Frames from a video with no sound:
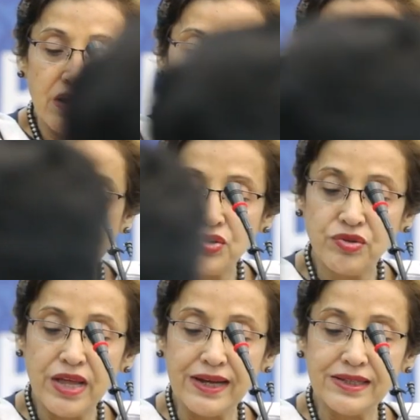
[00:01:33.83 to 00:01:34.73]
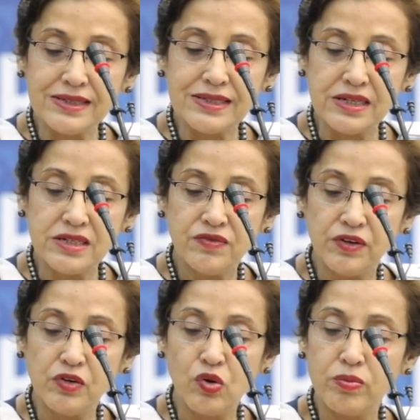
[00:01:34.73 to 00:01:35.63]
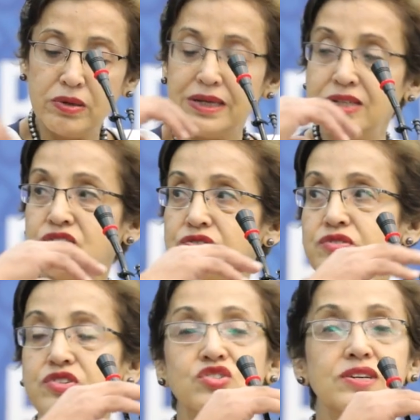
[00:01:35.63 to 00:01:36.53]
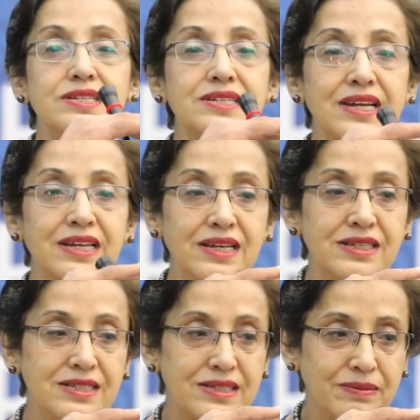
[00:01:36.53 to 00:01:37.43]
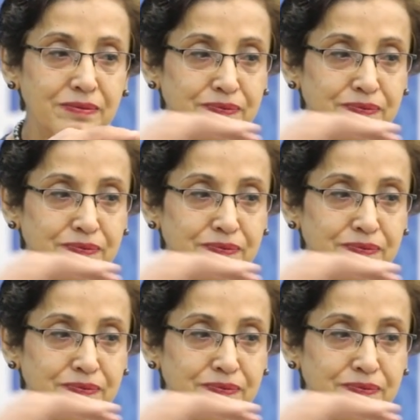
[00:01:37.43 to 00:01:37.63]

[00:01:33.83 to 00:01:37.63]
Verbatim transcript: I wish to thank the Center for Global and Strategic Studies.